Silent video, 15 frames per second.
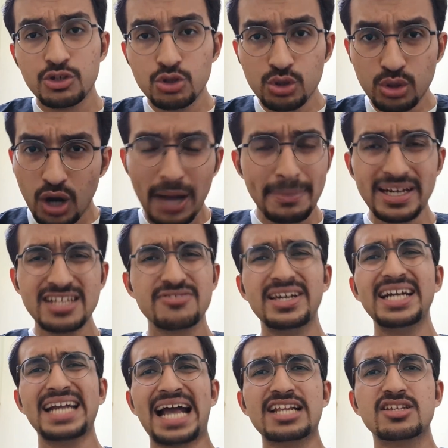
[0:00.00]
you, I mean, it's
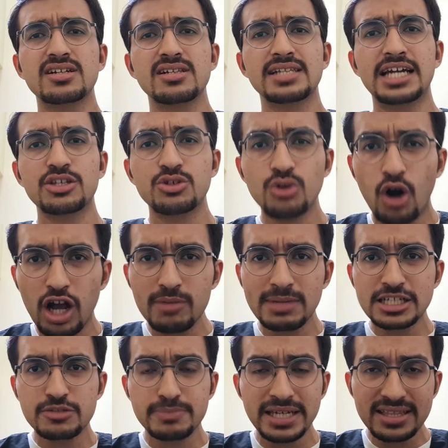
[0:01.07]
very natural that you all
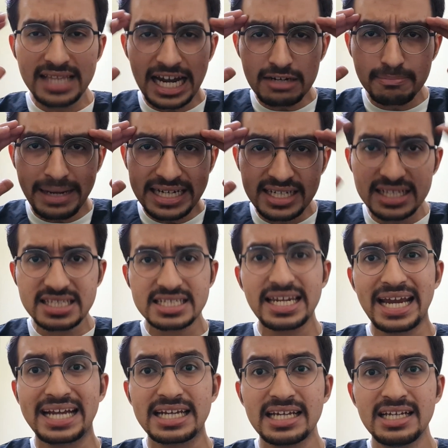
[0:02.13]
must be in that mental
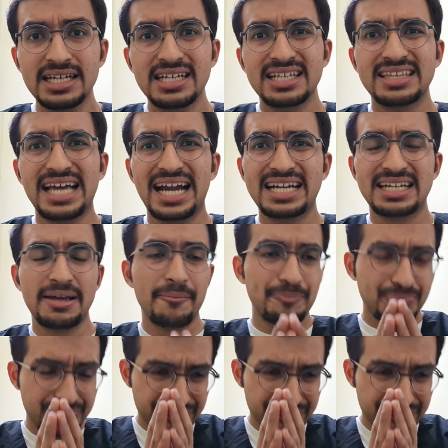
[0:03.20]
state that